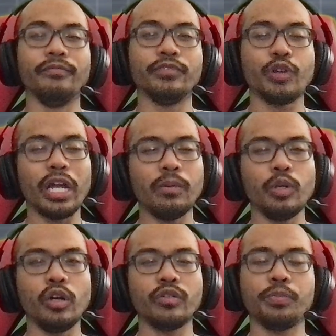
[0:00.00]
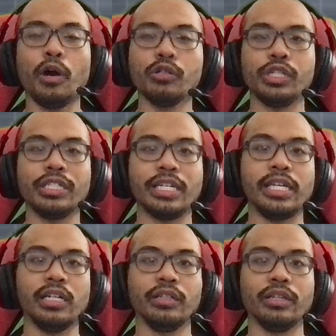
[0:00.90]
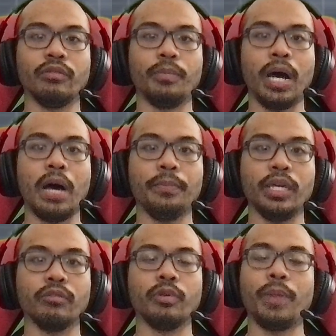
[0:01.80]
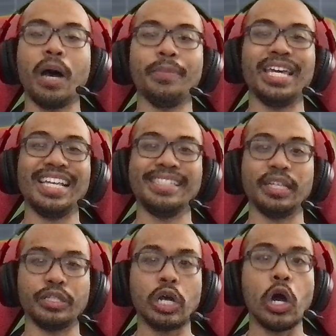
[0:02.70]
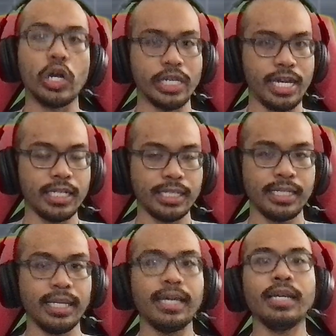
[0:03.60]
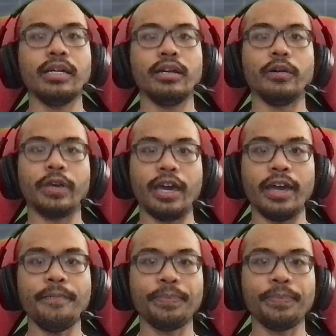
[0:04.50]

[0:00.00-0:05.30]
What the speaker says: trainer moves, Potion to heal the Rabombi. The Rabombi is the target. Okay,